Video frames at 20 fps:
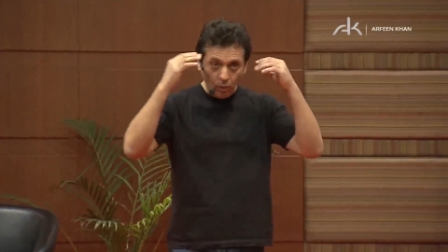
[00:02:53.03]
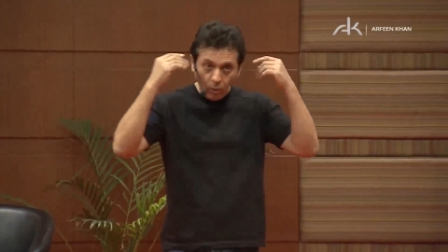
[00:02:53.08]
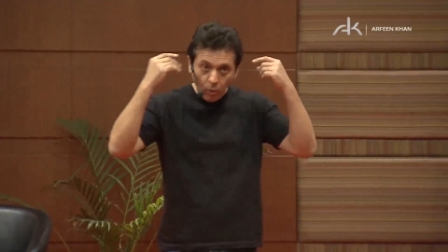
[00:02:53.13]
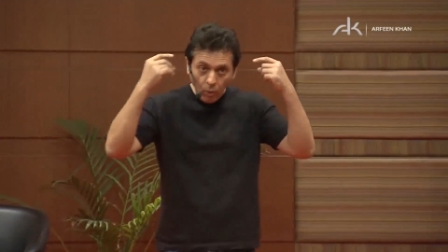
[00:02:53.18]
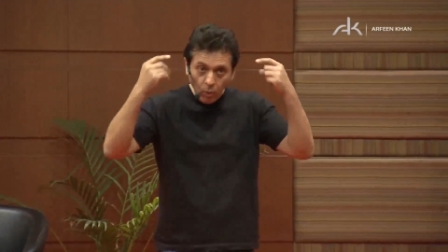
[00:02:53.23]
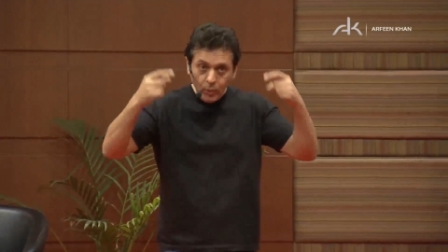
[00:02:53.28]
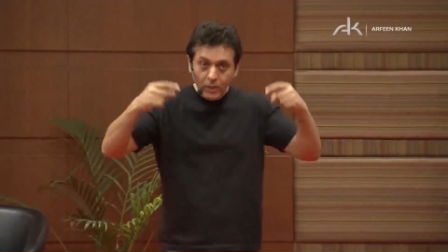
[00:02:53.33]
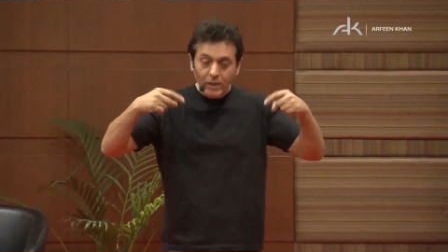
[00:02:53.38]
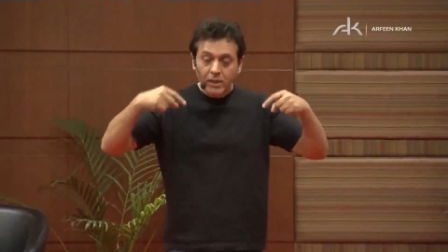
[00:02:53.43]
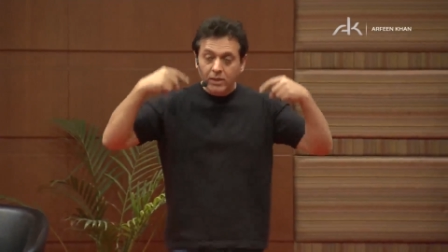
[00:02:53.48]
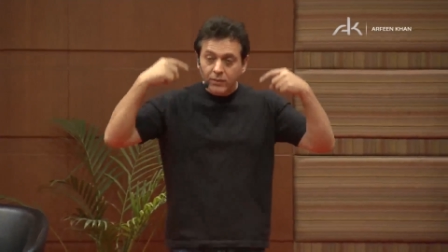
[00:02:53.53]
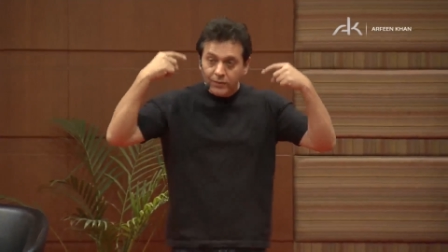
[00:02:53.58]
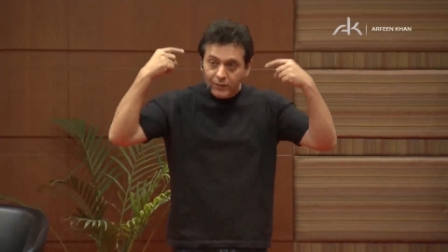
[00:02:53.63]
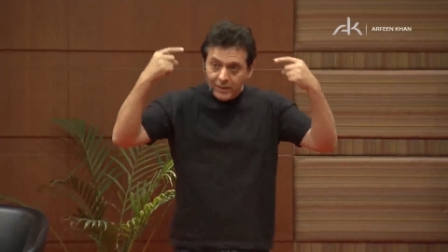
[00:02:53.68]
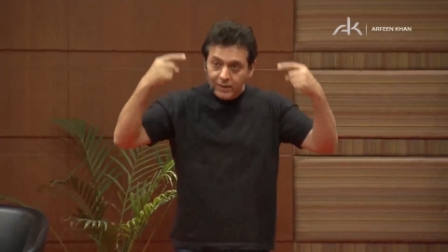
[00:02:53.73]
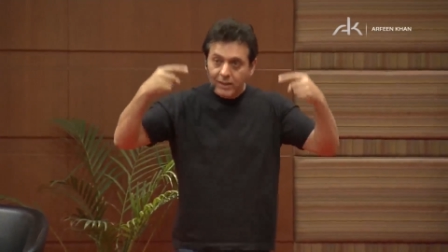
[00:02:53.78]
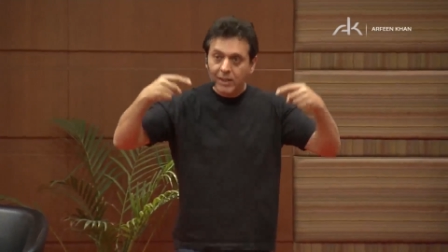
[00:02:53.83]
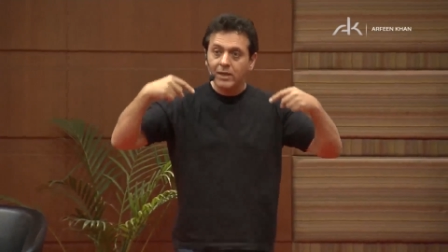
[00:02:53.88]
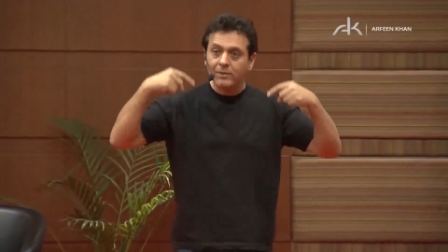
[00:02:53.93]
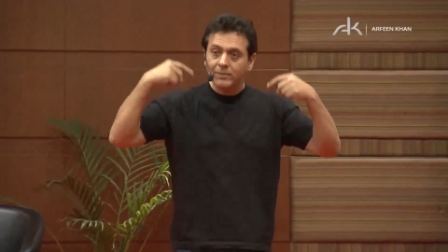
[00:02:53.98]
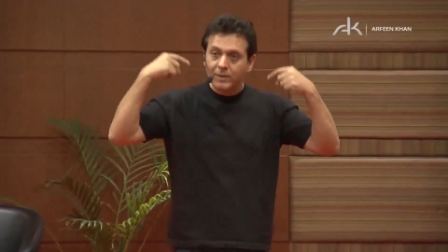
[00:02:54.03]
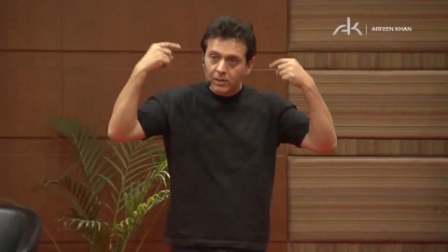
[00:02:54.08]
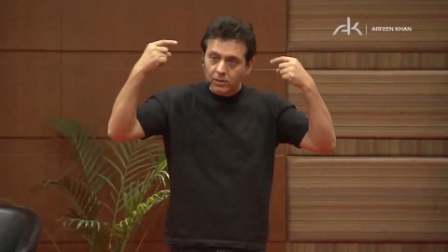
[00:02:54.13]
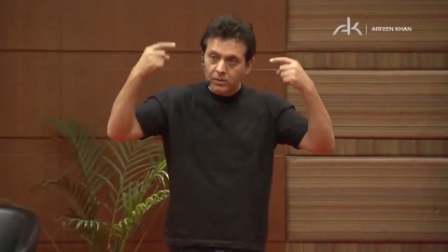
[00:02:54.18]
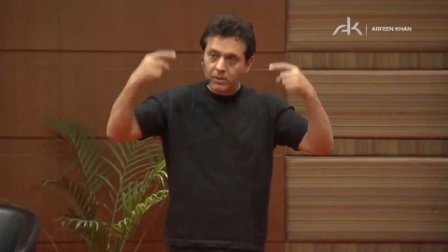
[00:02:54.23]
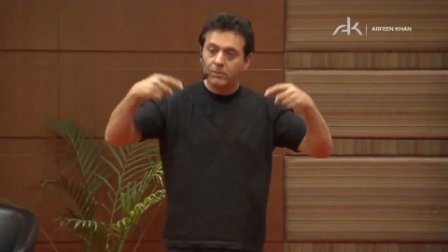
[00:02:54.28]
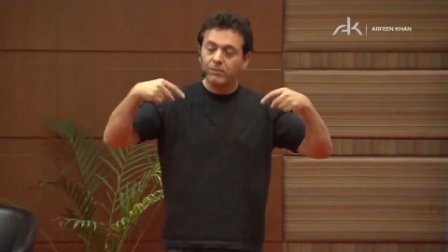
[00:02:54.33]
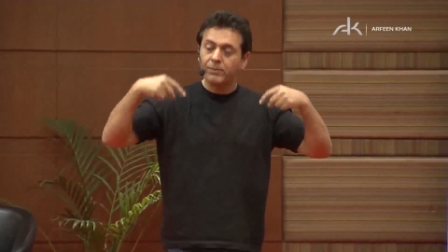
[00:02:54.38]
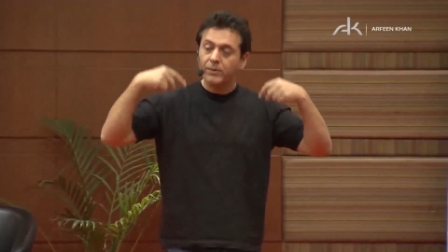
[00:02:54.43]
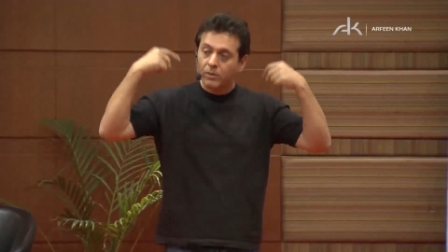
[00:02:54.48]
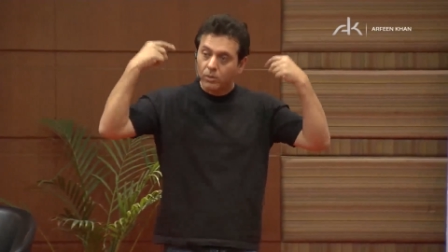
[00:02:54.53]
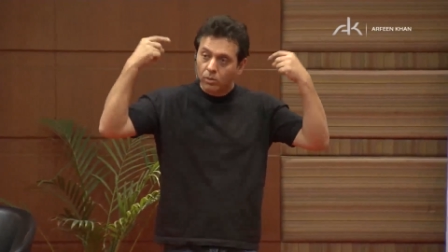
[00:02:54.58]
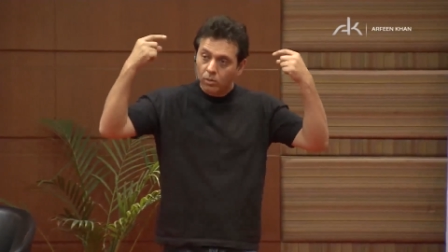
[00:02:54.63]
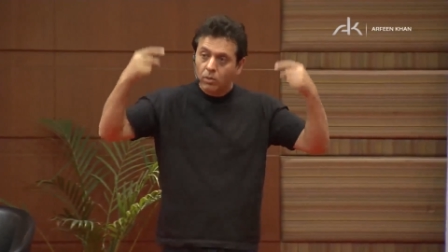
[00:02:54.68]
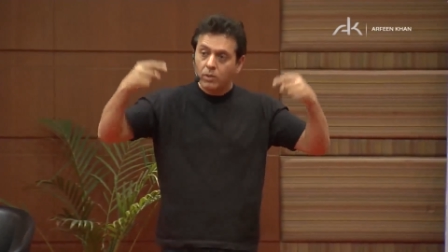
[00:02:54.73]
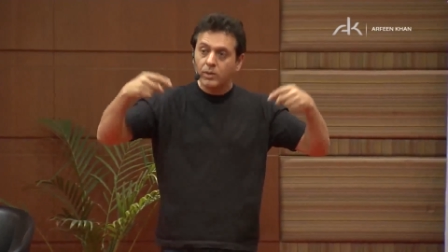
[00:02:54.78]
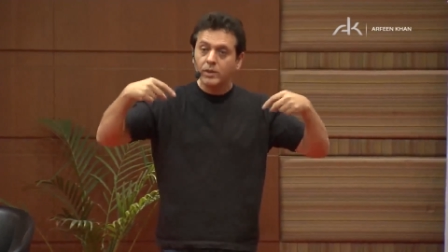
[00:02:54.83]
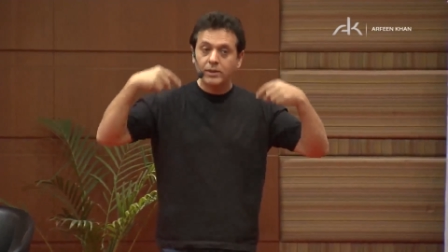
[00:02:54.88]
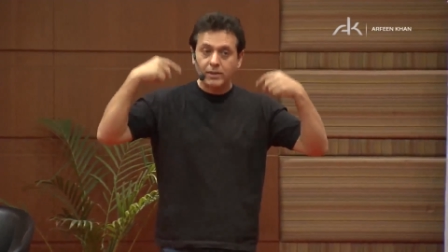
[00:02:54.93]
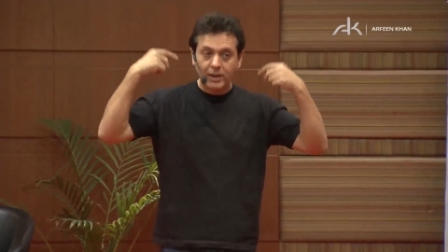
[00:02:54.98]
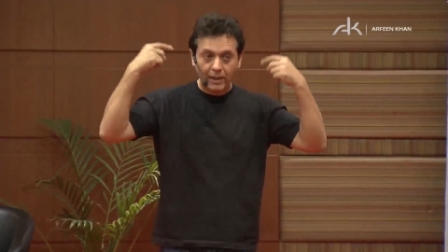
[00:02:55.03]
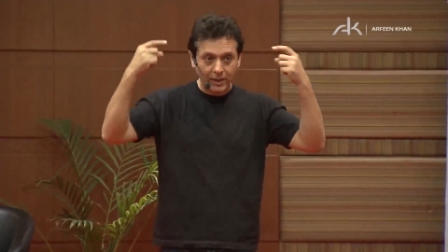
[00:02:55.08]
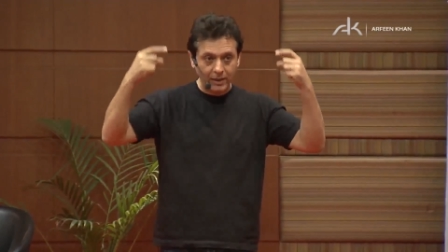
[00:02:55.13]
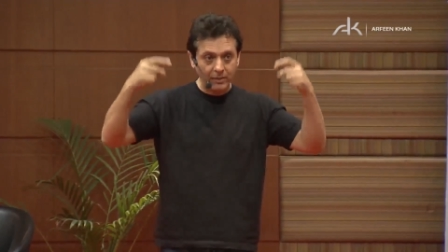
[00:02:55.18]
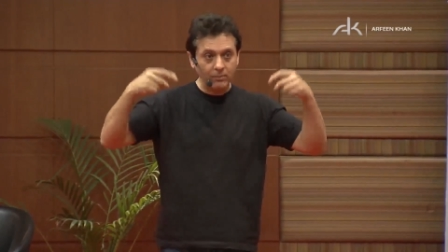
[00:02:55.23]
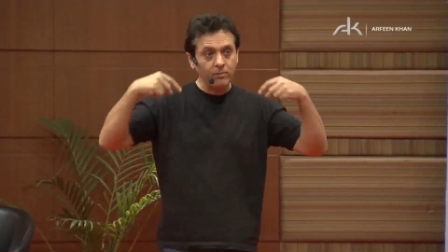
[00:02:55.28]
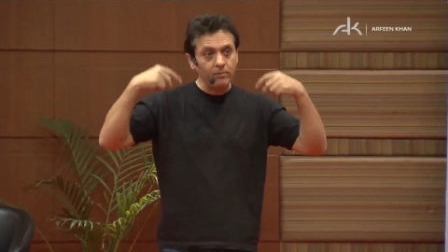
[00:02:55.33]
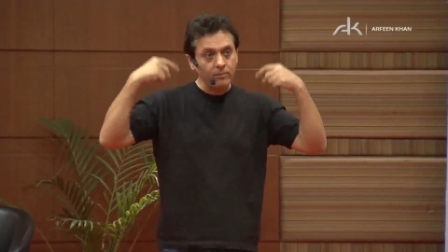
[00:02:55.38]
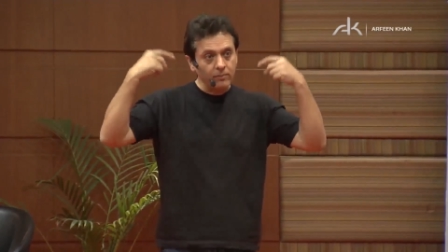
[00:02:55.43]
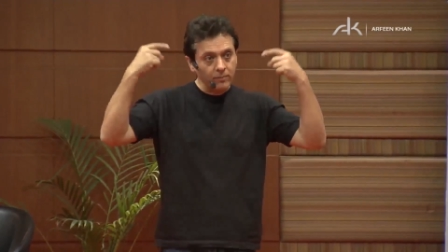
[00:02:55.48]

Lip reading: always thinking about something all the time,